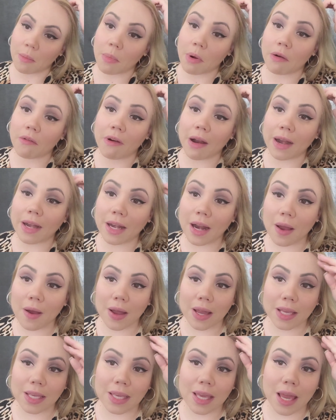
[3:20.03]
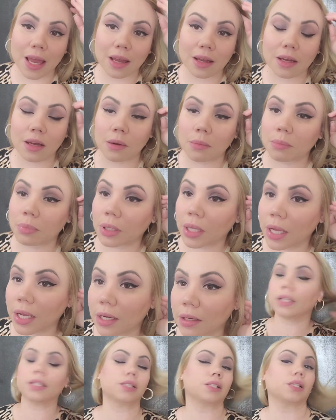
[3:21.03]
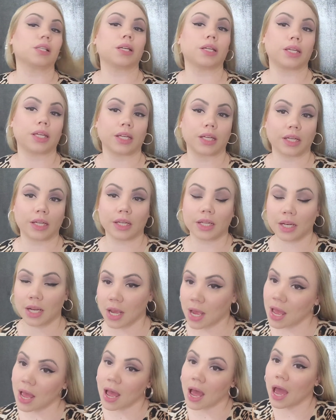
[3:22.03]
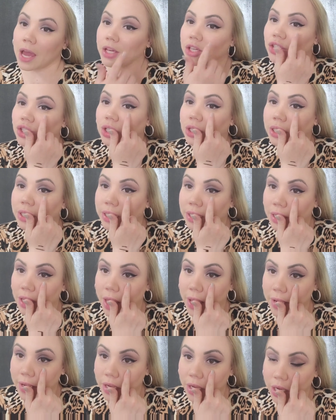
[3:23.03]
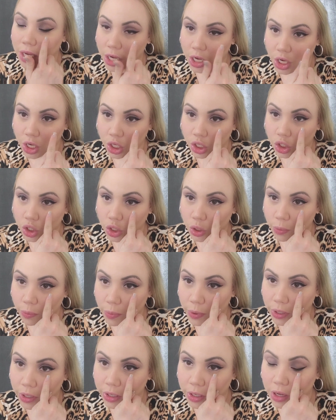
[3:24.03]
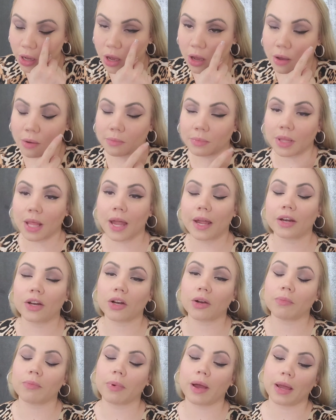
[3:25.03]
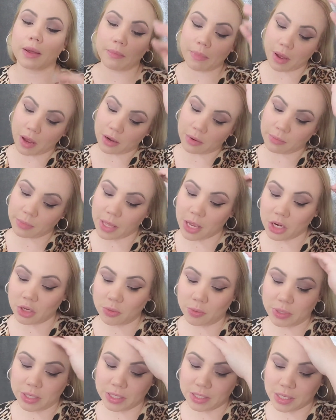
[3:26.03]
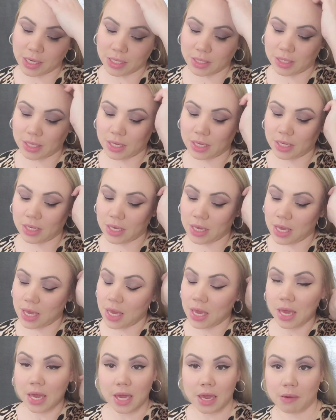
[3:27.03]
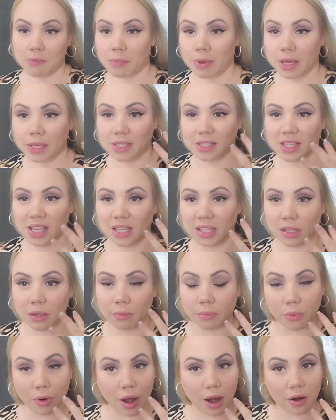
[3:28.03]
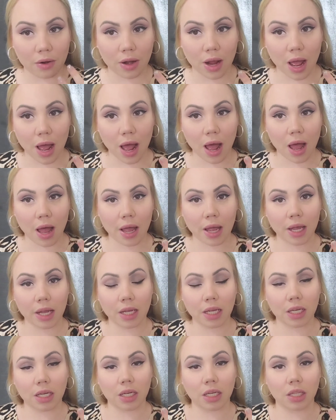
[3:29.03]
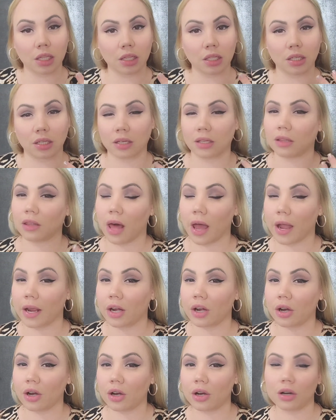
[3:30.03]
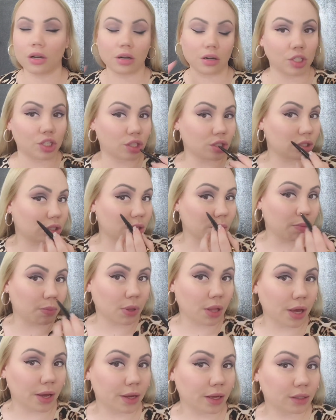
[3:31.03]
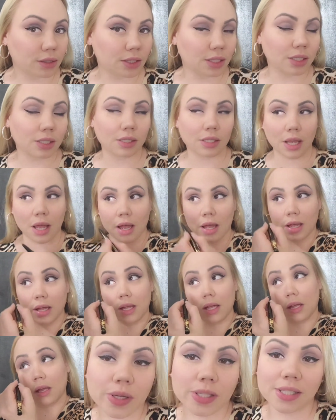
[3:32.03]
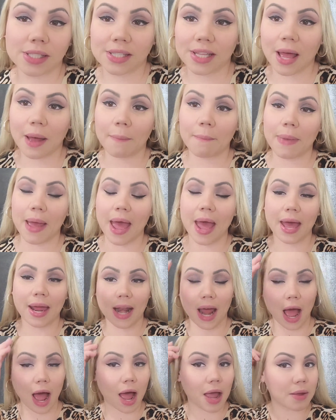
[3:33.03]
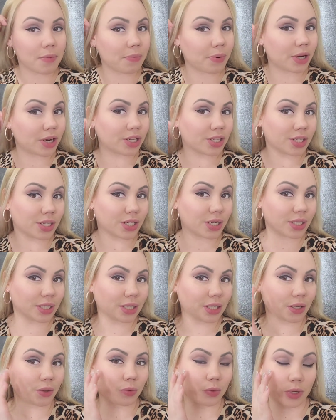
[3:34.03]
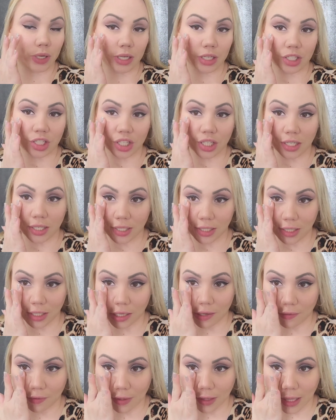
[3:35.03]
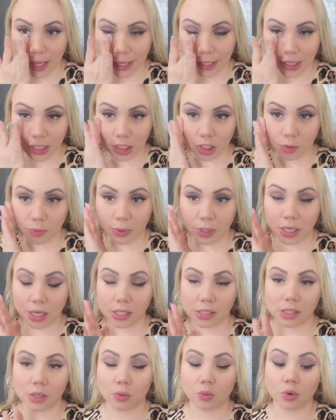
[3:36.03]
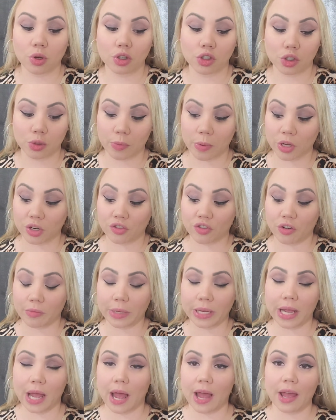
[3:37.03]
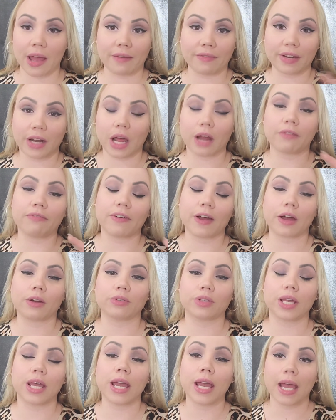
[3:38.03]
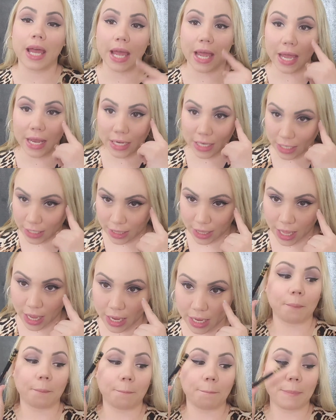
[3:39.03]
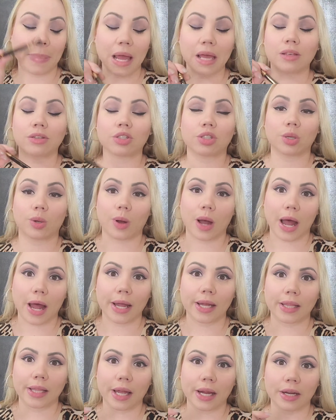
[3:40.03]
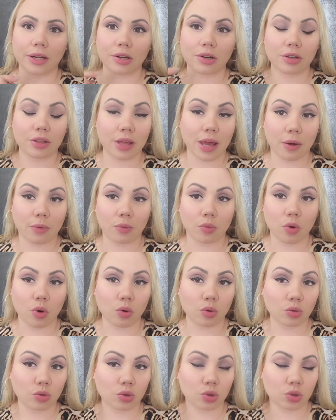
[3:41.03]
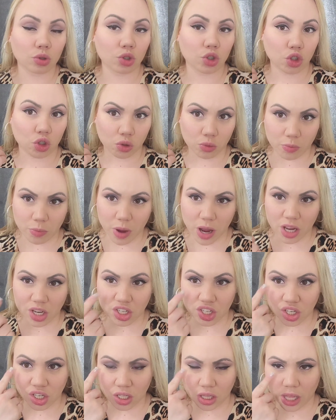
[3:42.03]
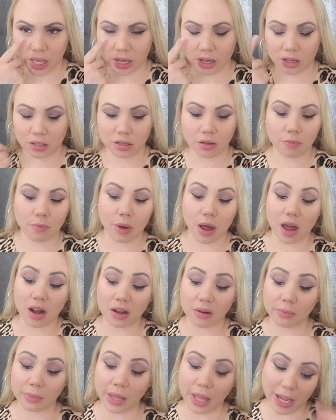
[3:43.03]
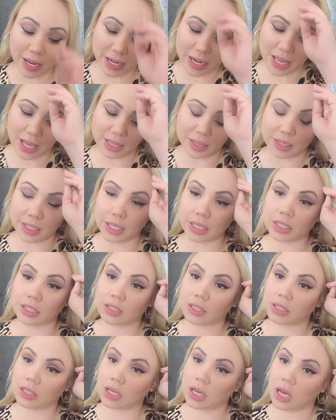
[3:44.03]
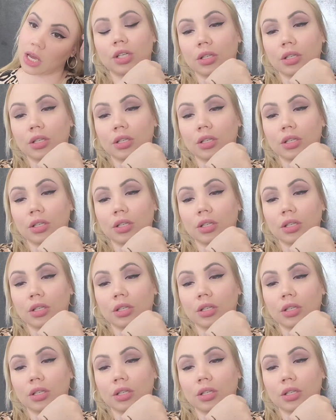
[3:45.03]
But right now I can't complain. It's looking good. I usually like to put liner in my bottom lash because I think it makes like the brown eye look lighter. I just apply on this eye. It's not bad. I personally wouldn't just leave it like this because it will smudge for me. I have not found any like pencil eyeliner that won't smudge, like on the bottom line at least.